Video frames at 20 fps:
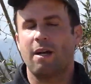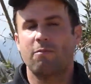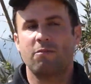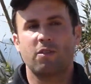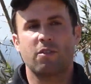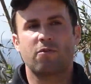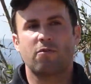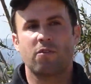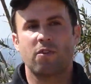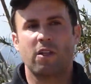
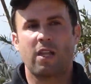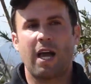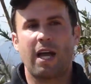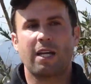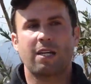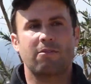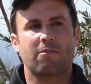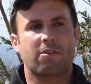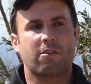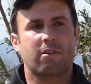just for
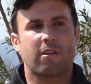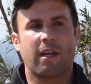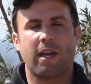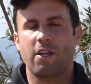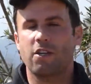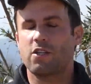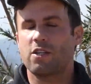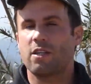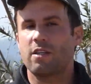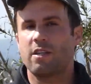lack of
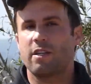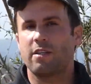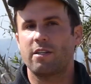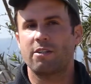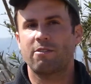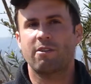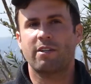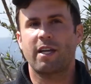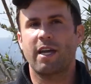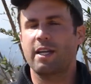irrigation. And
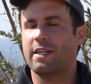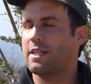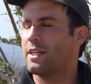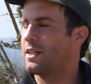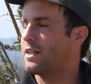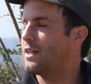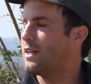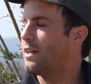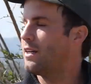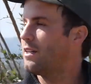
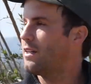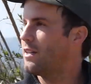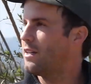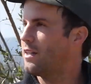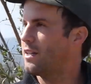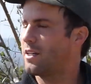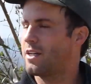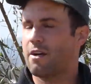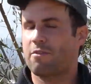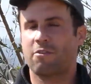irrigating a
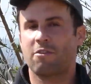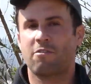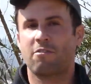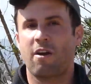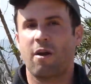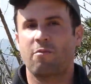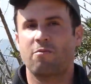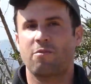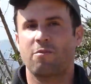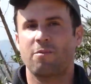cover
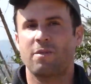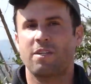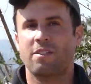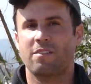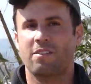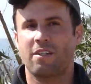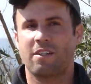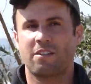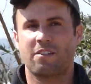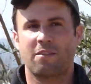crop for me is
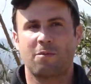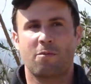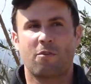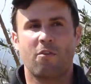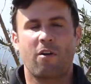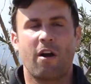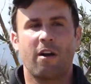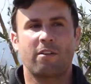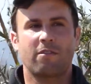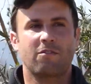an
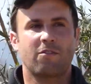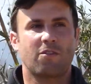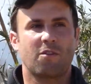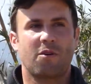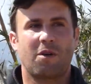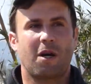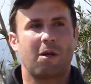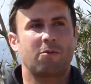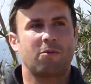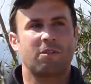oxymoron,
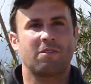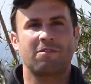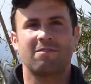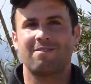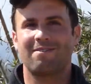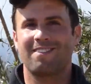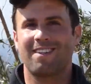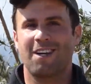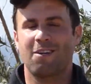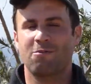so I
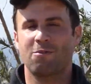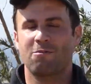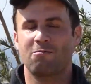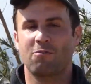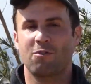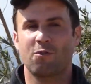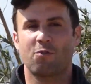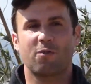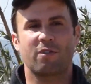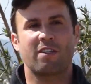wouldn't
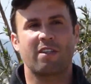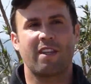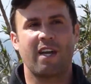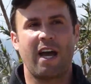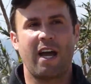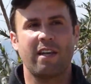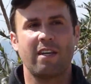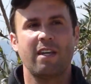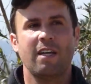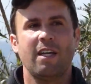resort to
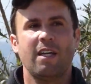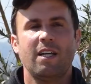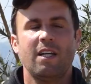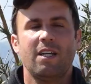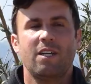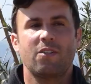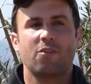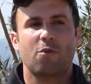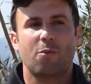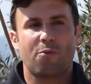that.
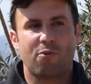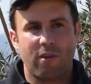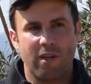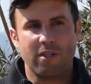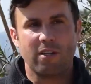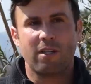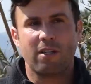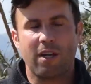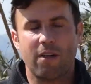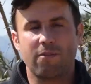So
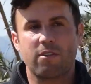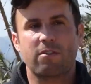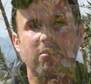perennial cover